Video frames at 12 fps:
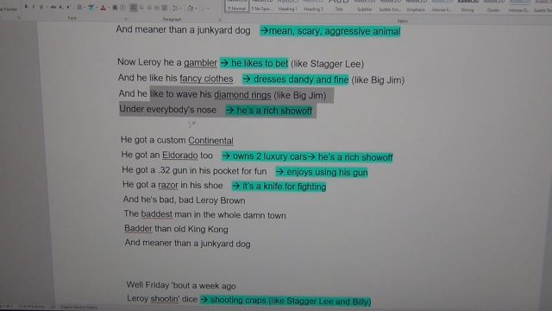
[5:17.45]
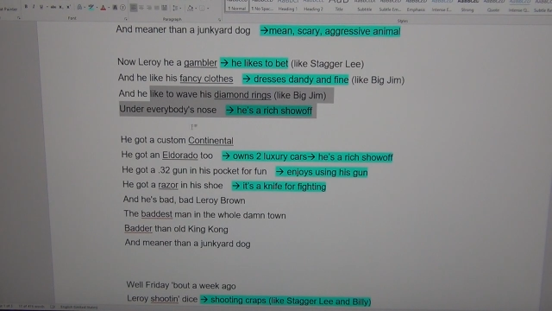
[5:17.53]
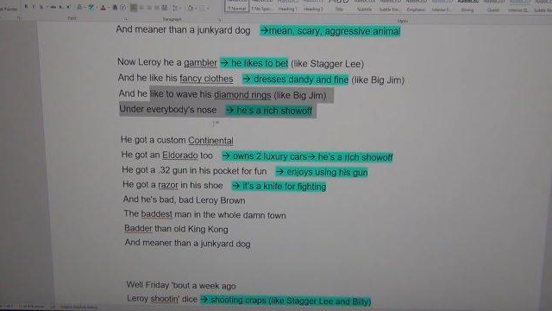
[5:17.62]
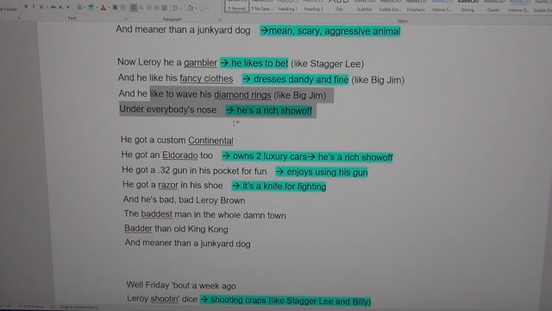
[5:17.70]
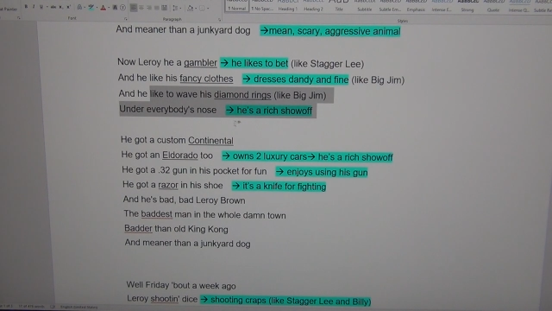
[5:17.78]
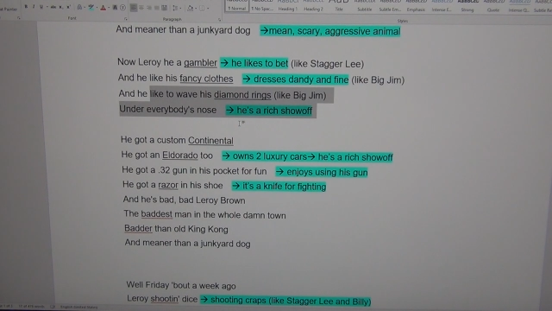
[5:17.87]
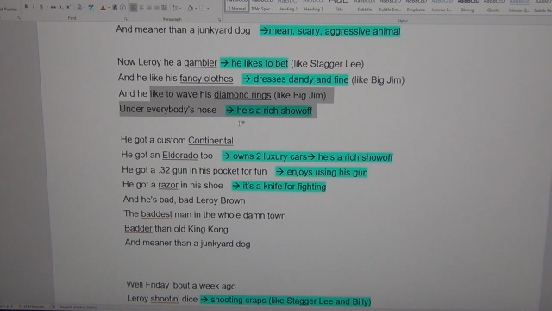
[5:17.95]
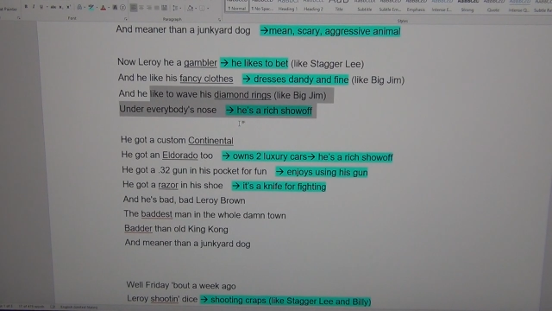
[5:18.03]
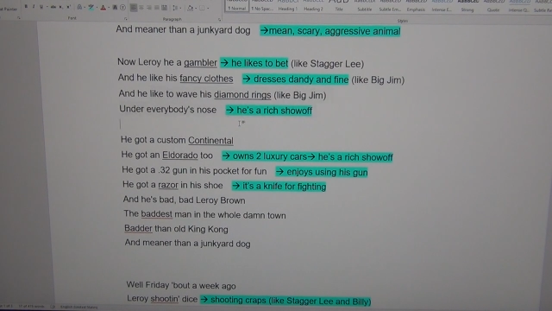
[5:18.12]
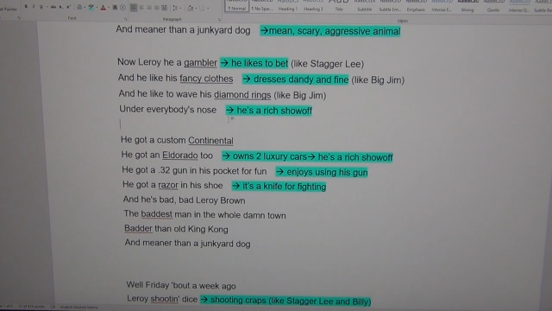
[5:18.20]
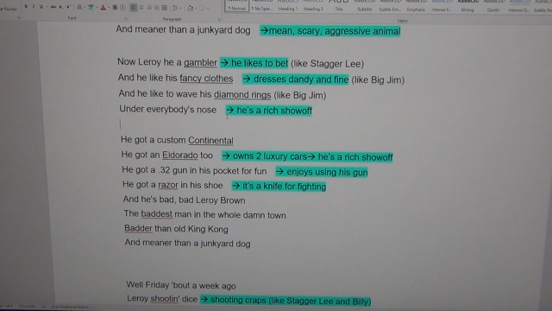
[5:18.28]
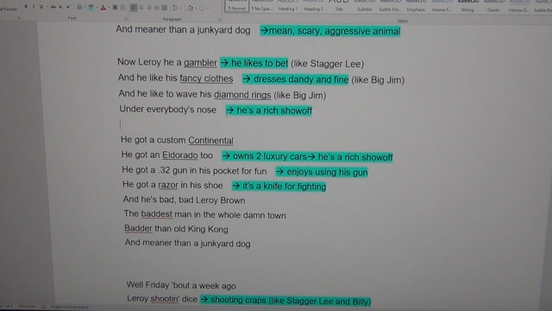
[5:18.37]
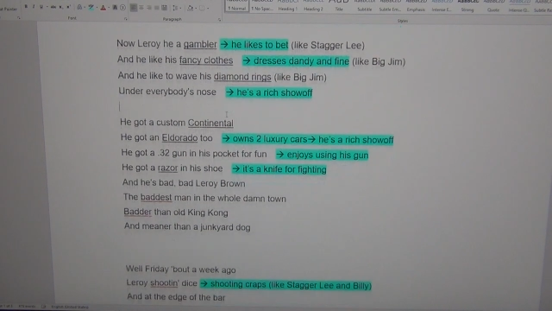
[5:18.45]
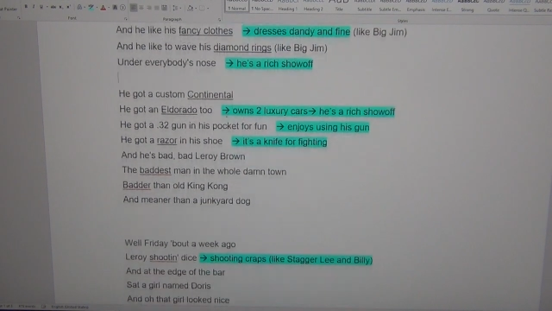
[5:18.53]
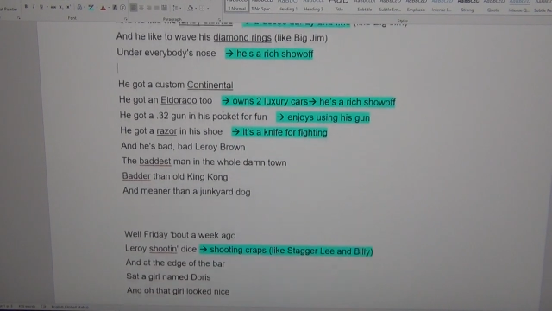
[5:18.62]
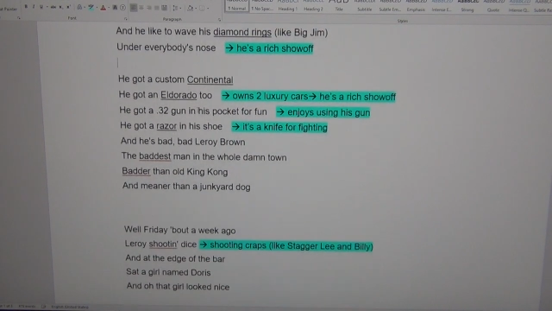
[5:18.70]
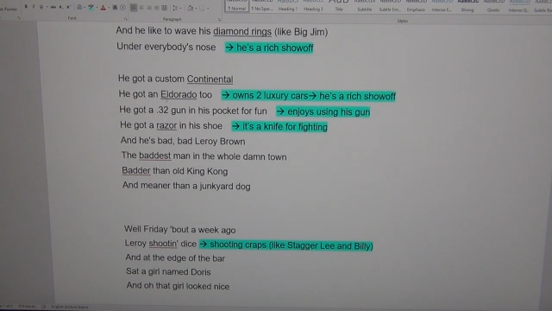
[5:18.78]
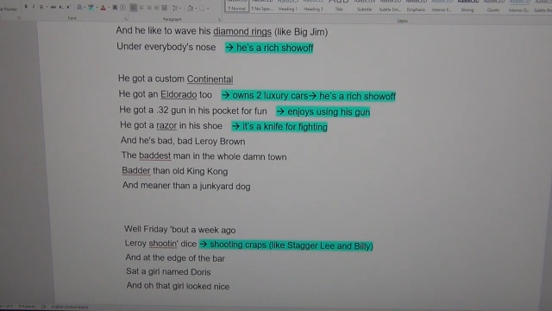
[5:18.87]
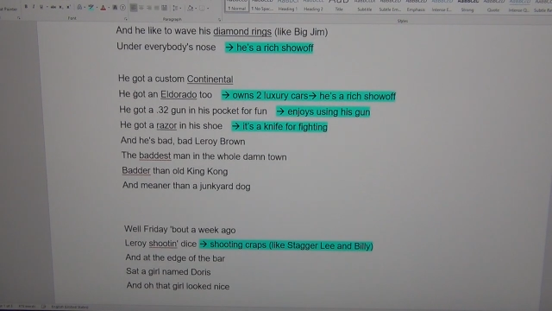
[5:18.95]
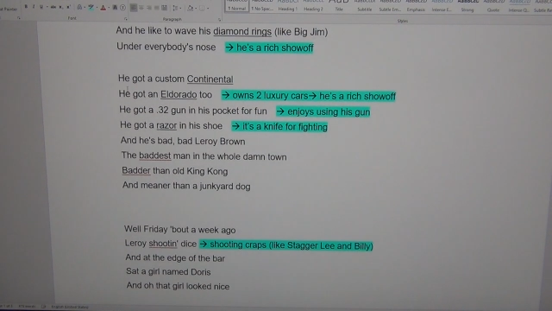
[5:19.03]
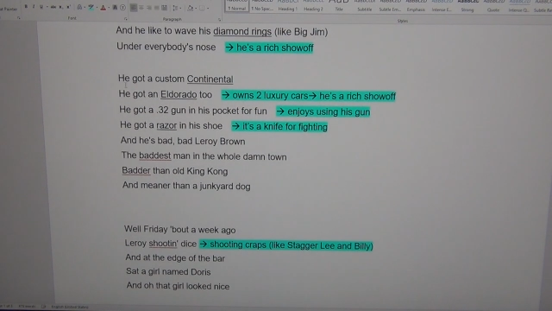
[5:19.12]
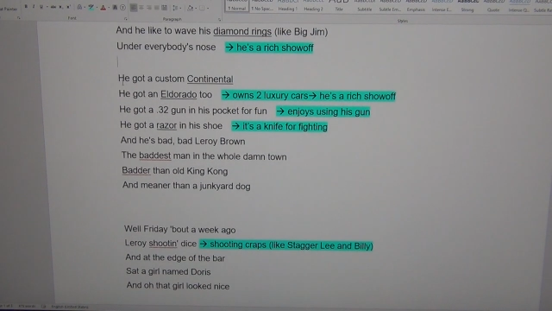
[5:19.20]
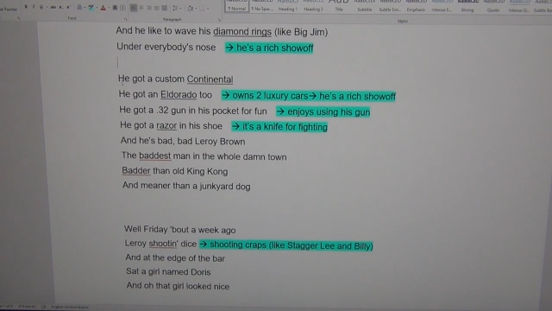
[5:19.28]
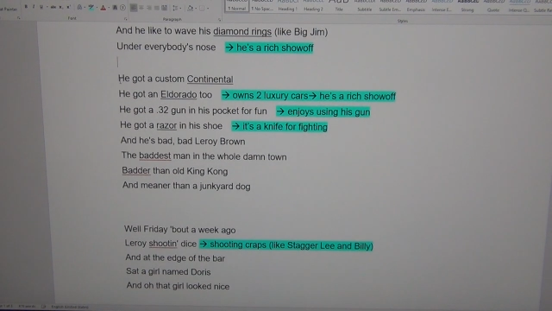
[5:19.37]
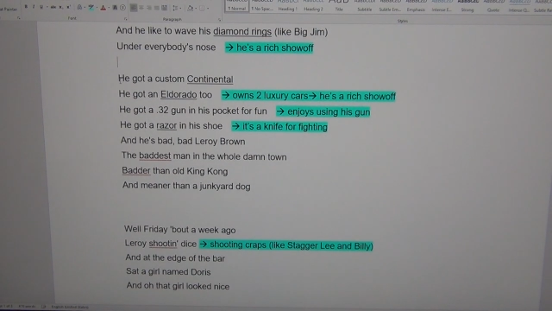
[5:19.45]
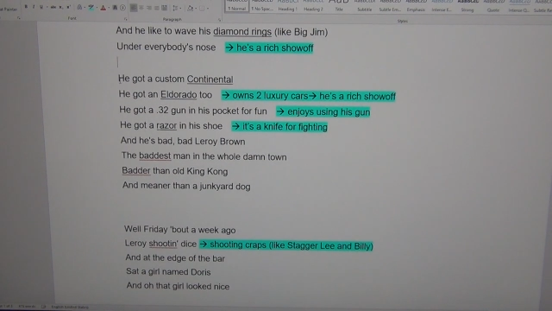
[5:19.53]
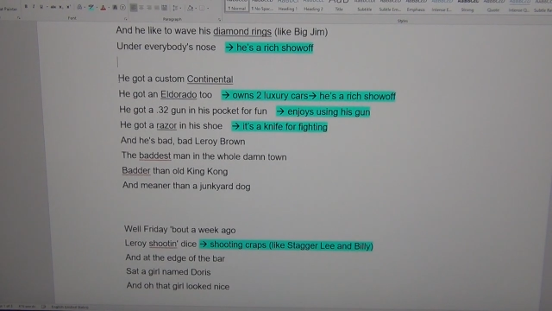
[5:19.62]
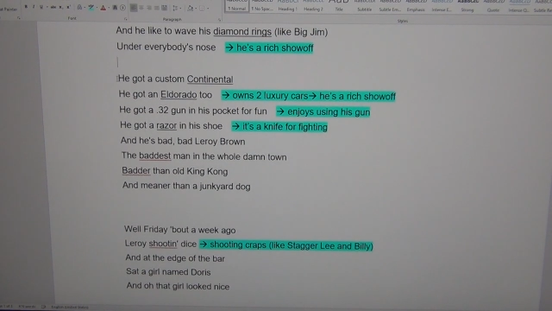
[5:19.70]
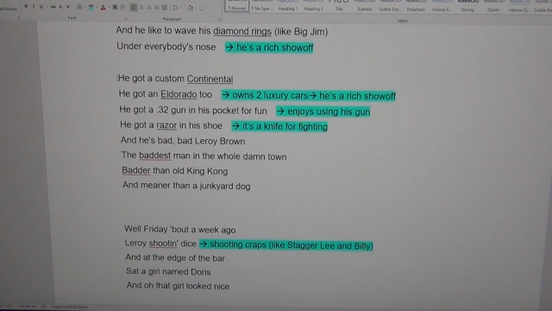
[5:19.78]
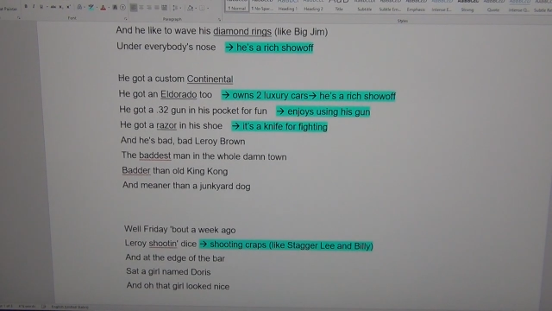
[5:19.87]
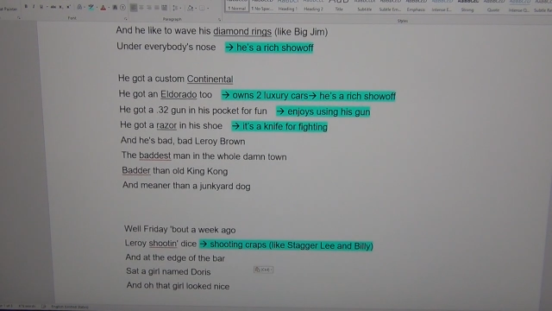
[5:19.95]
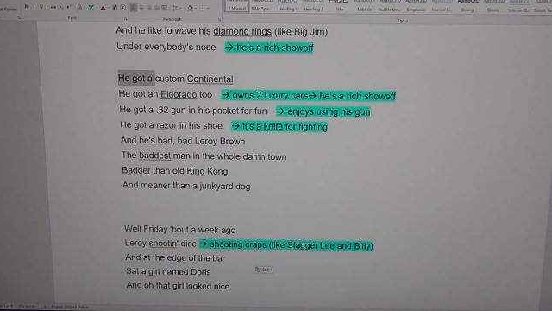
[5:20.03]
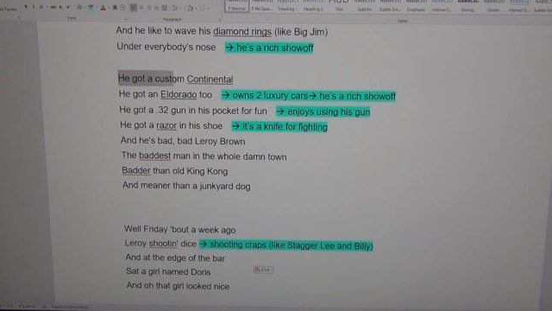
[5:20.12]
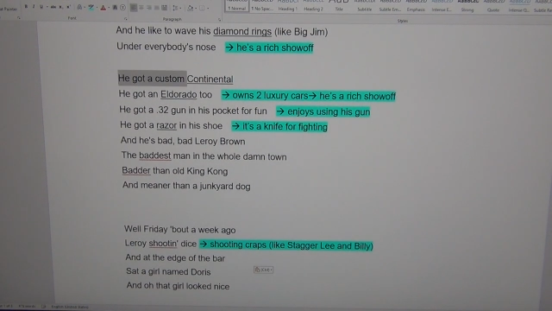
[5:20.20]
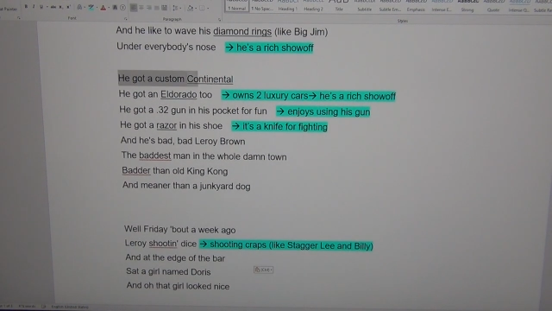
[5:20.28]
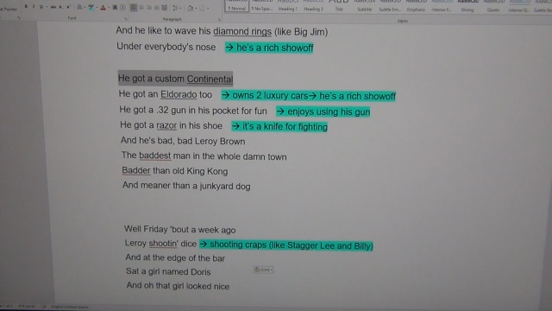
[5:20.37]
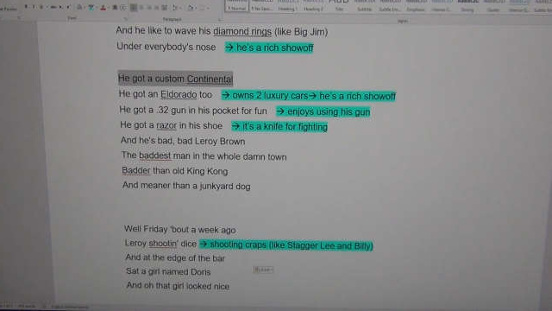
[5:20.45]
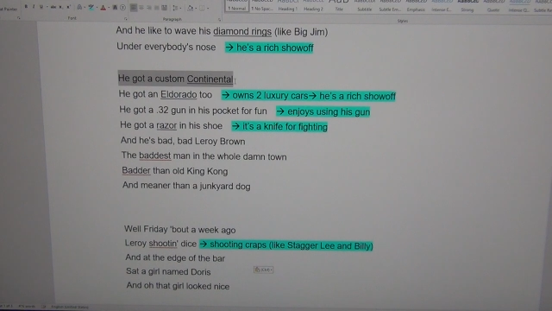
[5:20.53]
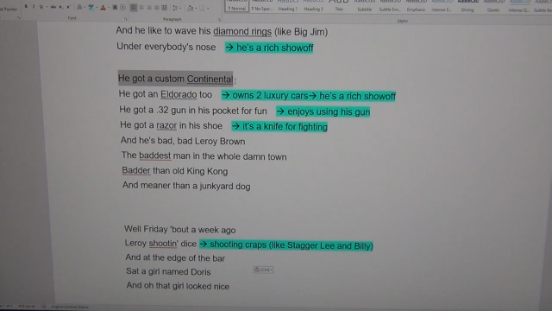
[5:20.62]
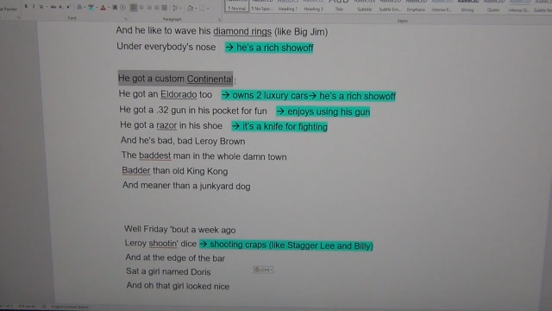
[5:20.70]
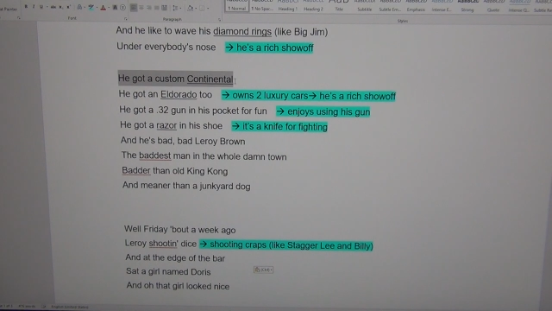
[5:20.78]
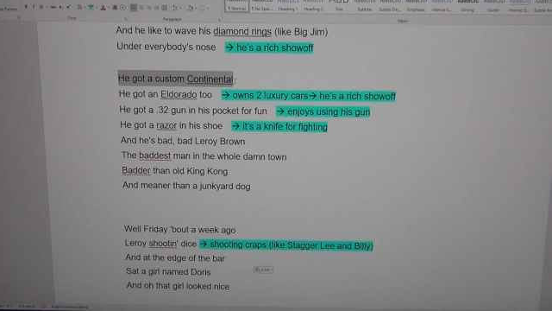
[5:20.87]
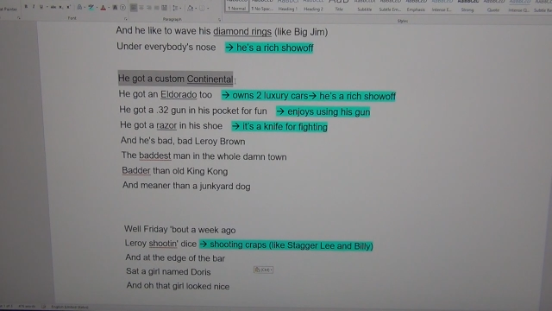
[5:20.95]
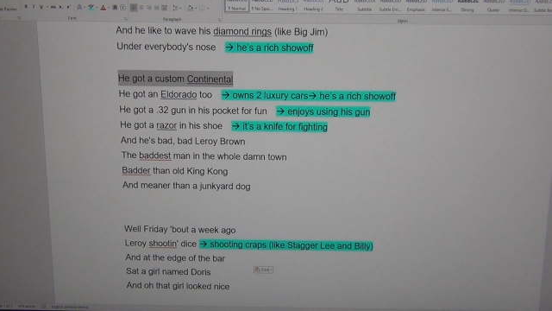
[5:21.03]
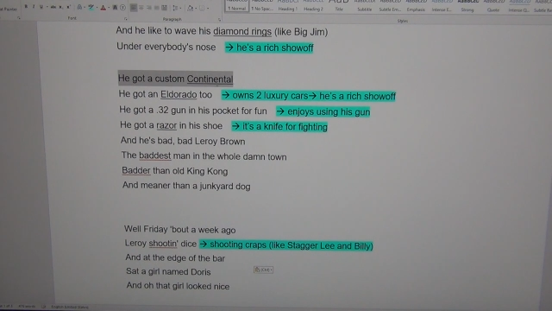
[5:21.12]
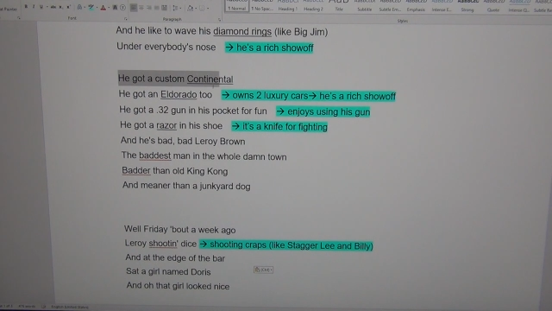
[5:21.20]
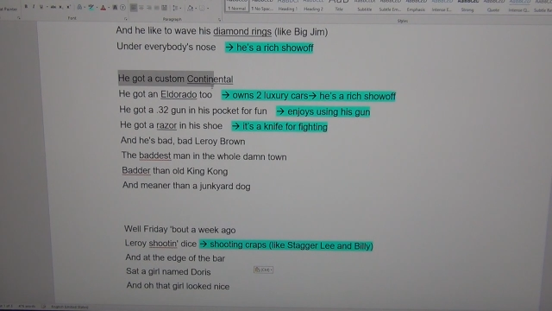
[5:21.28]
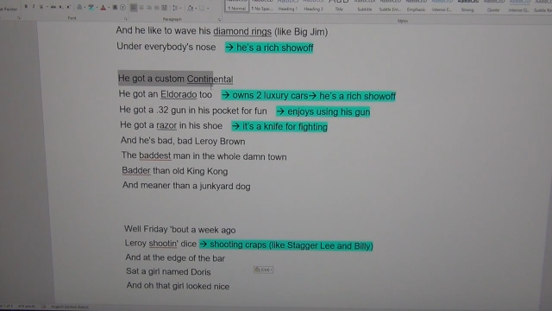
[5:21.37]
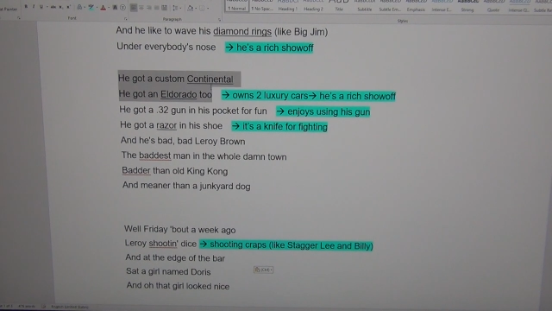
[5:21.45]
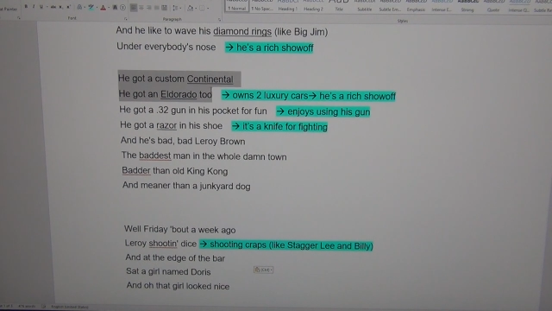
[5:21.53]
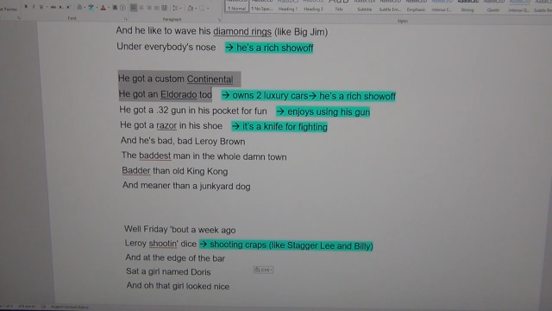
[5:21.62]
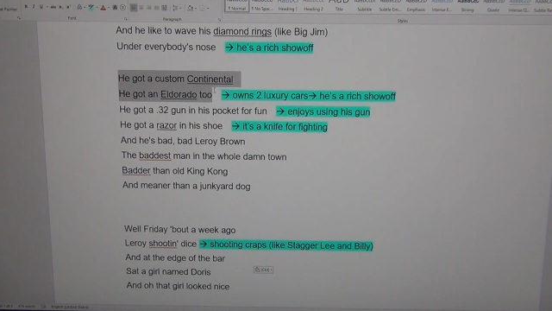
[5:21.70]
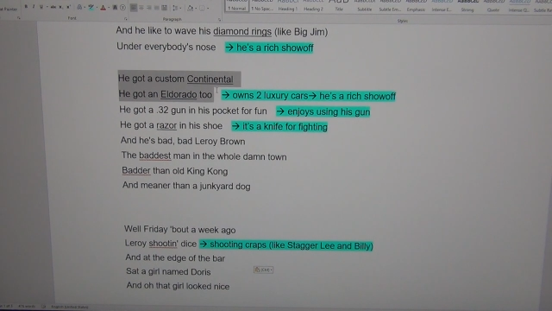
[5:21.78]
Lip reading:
(no speaker visible)